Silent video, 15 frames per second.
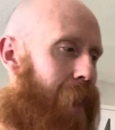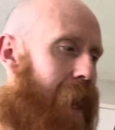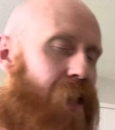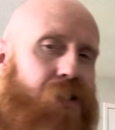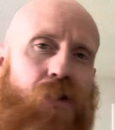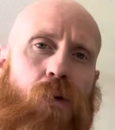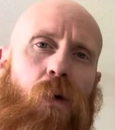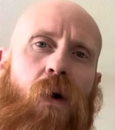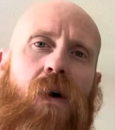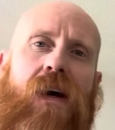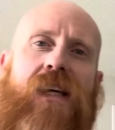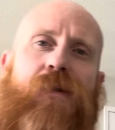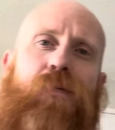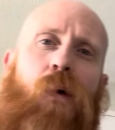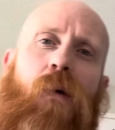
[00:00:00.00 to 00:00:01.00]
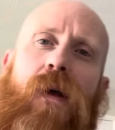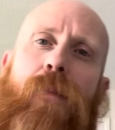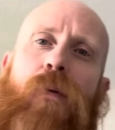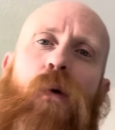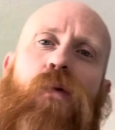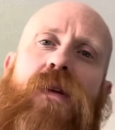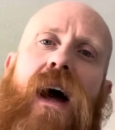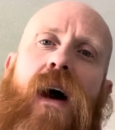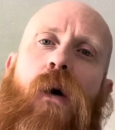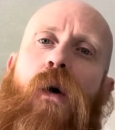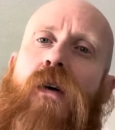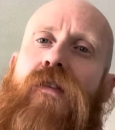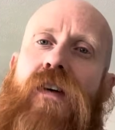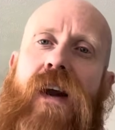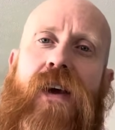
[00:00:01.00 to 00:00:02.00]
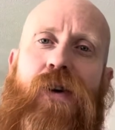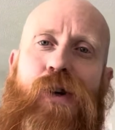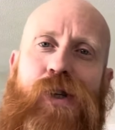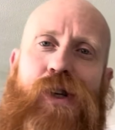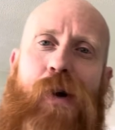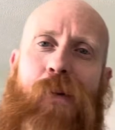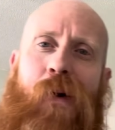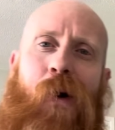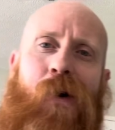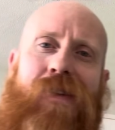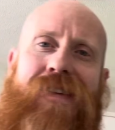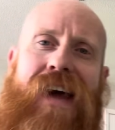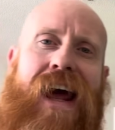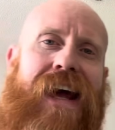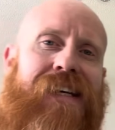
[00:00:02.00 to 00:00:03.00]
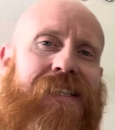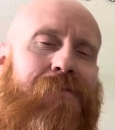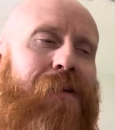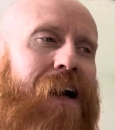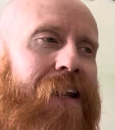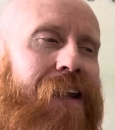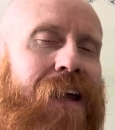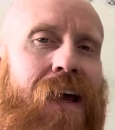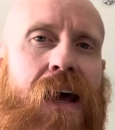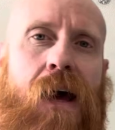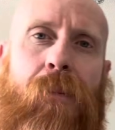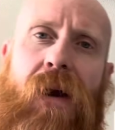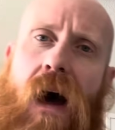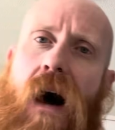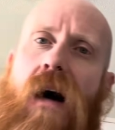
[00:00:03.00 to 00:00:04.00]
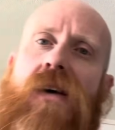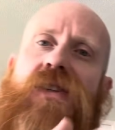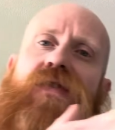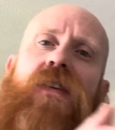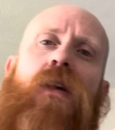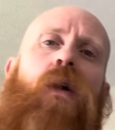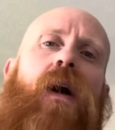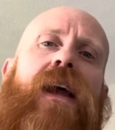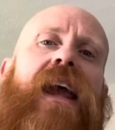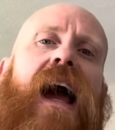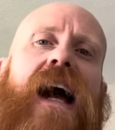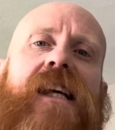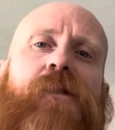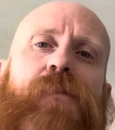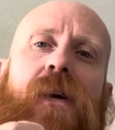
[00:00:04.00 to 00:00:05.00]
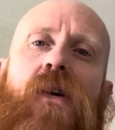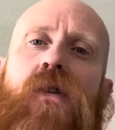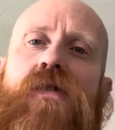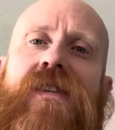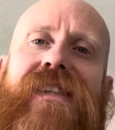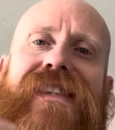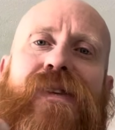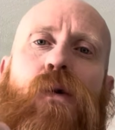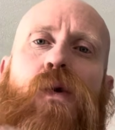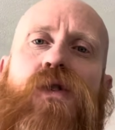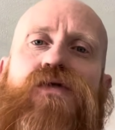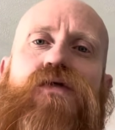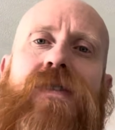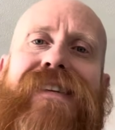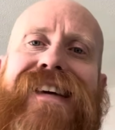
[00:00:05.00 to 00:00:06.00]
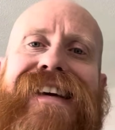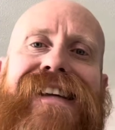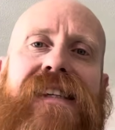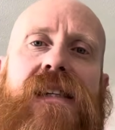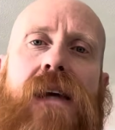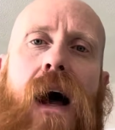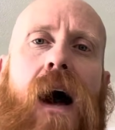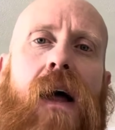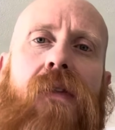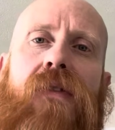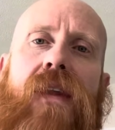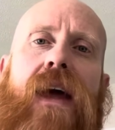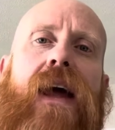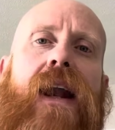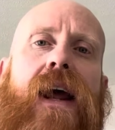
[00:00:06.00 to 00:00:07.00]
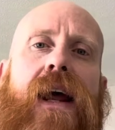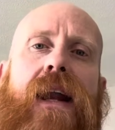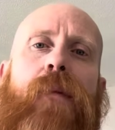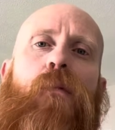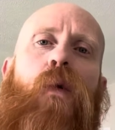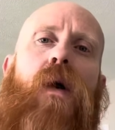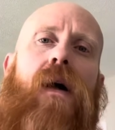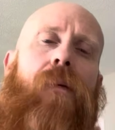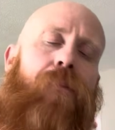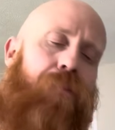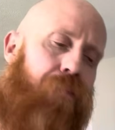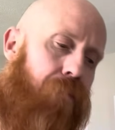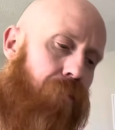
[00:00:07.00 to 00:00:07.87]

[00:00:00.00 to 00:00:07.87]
And do you know what? He's probably pulled that off in a YouTube context, man. But it hurts for a lot of guys because those routines aren't there anymore.